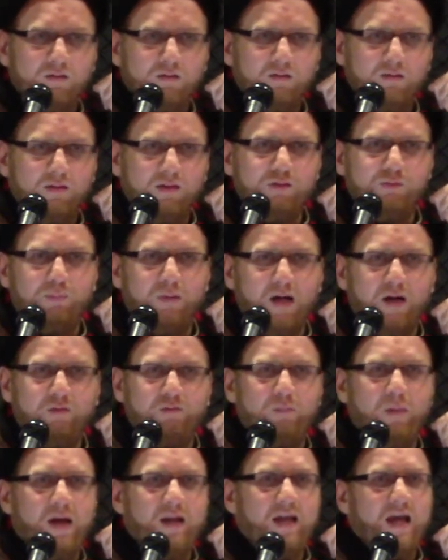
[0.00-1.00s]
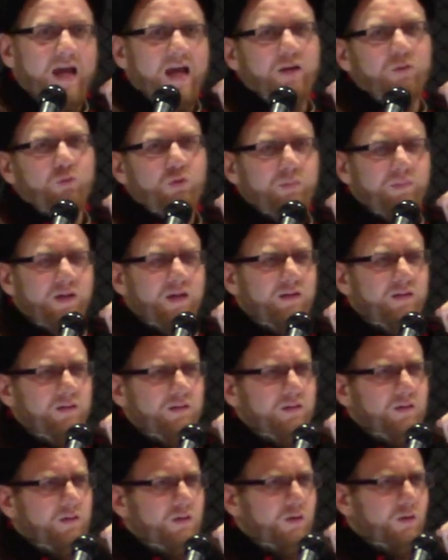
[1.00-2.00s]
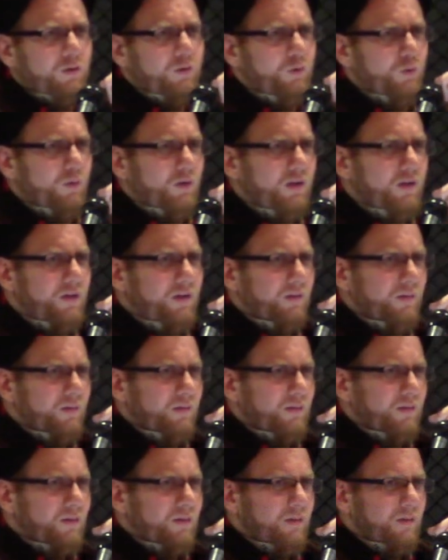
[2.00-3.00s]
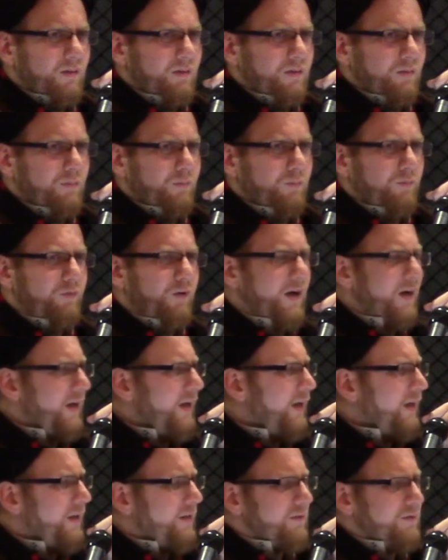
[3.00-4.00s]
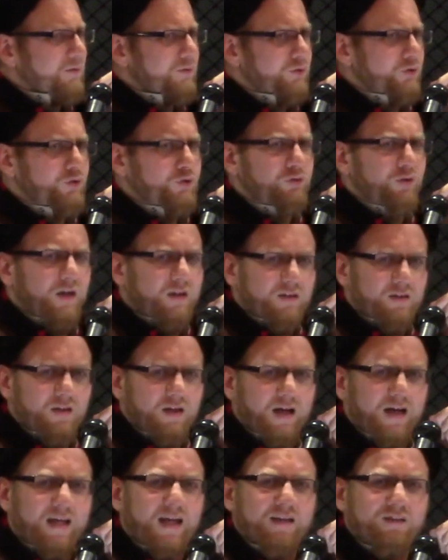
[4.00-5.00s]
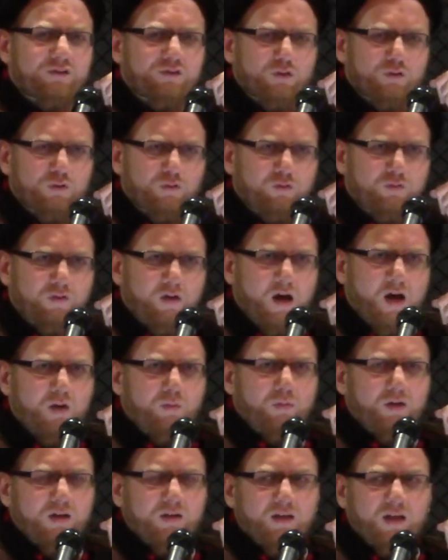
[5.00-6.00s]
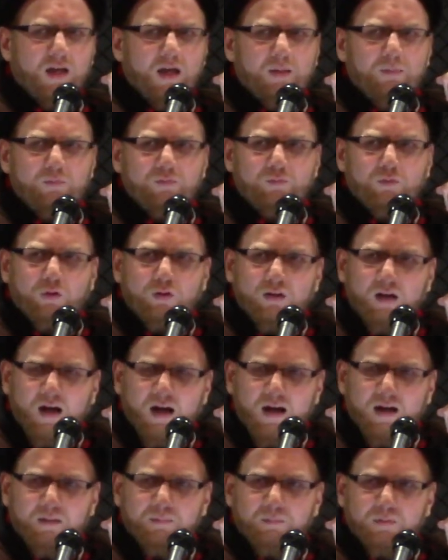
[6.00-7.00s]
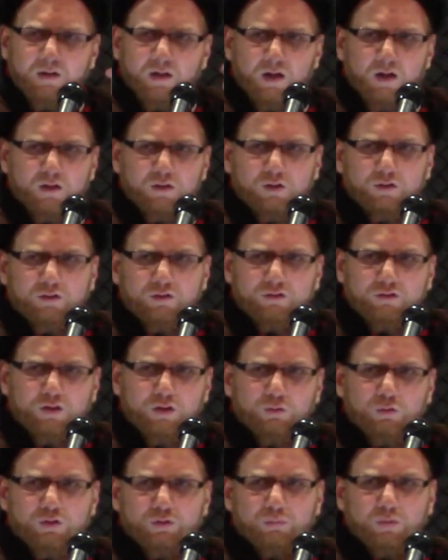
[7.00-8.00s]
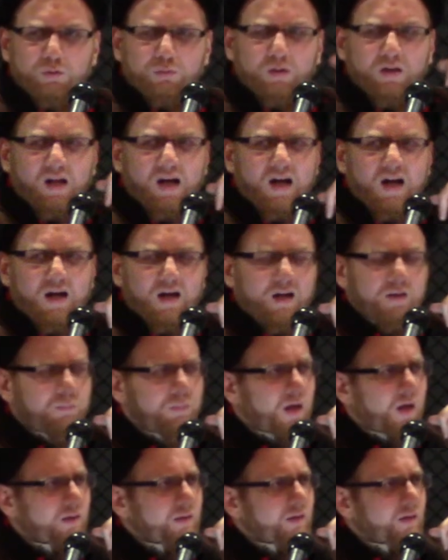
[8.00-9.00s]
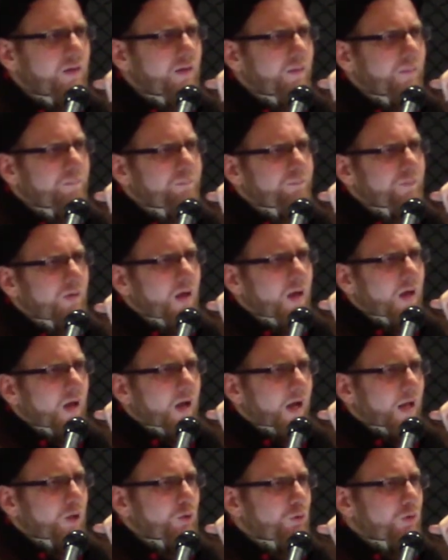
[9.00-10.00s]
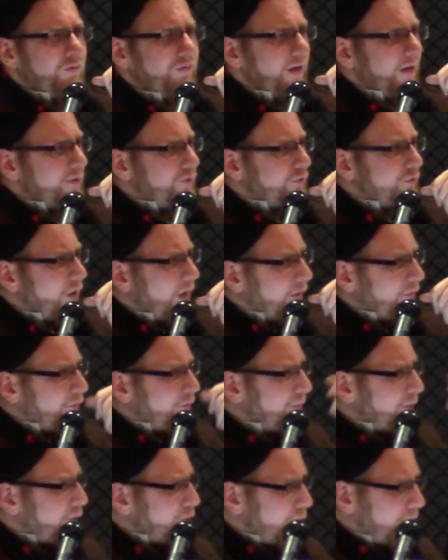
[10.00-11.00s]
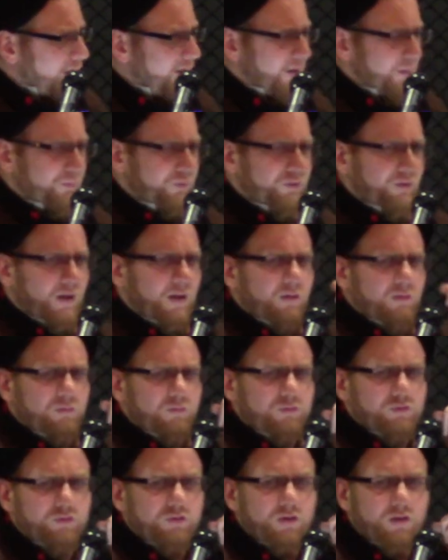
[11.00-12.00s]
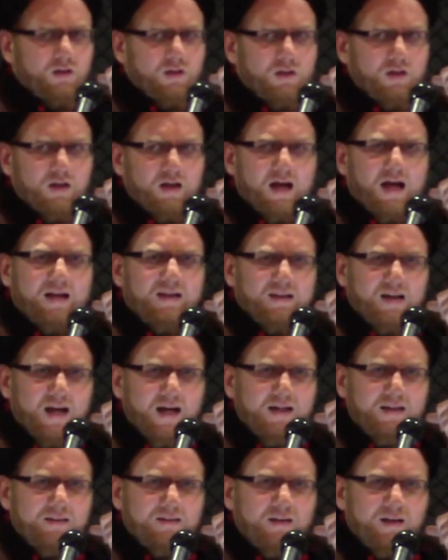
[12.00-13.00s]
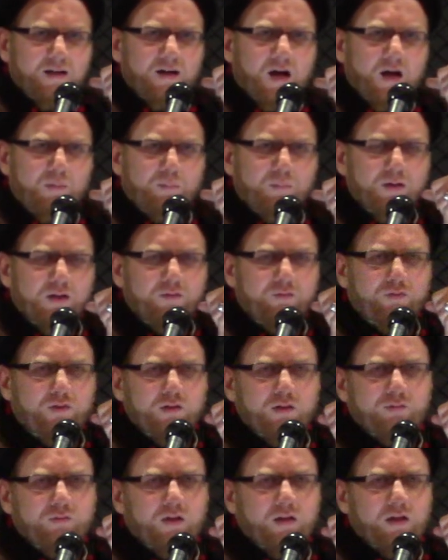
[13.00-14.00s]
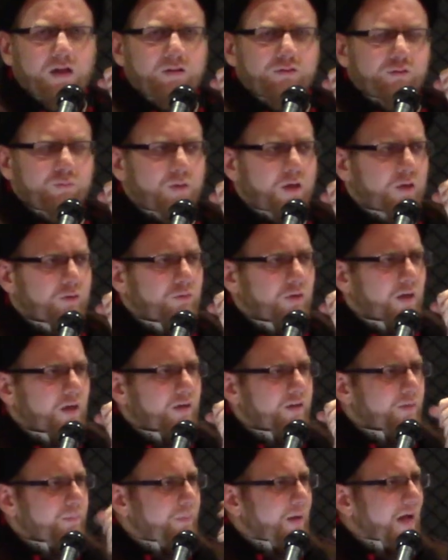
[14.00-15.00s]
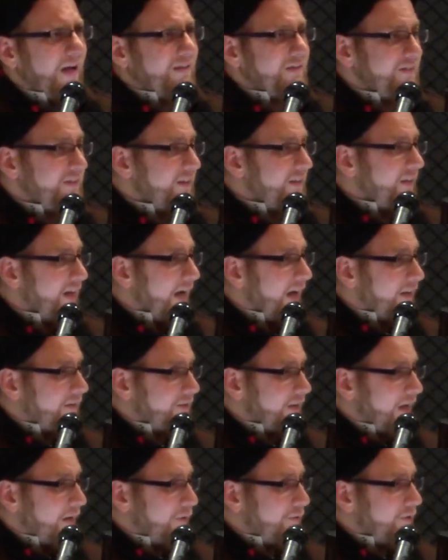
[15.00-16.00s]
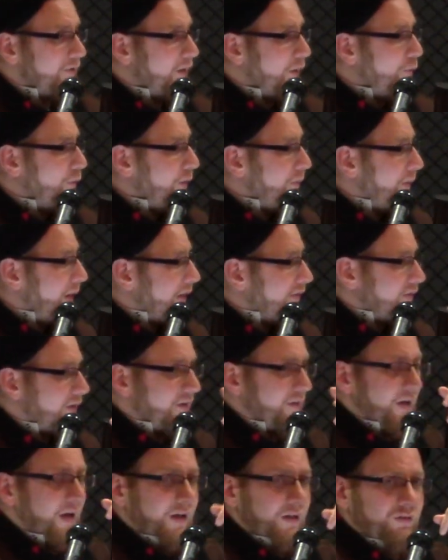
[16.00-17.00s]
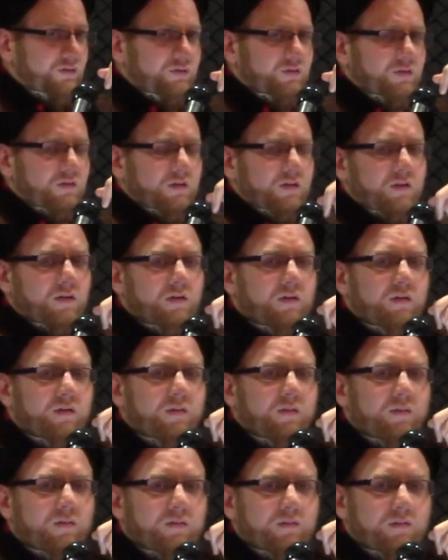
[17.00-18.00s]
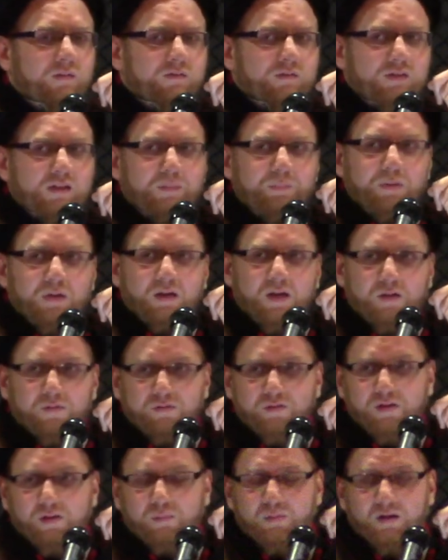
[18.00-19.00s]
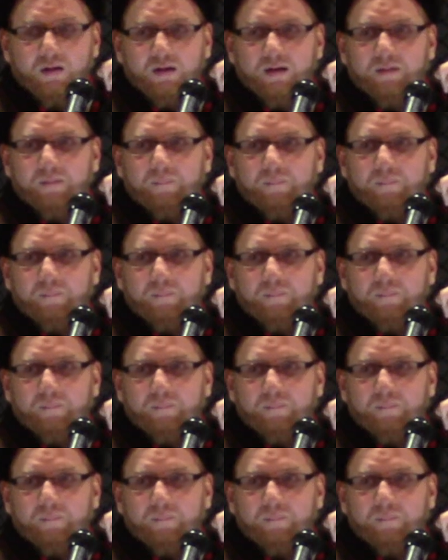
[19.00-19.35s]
these brave men and women who were very strict against the kuffar when it came for time to distinguish between haqq and batil, and who were very soft between themselves. At night, they're humble in front of Allah subhanahu wa ta'ala. They pass their nights. How is it that we pass our nights? Sleeping comfortably.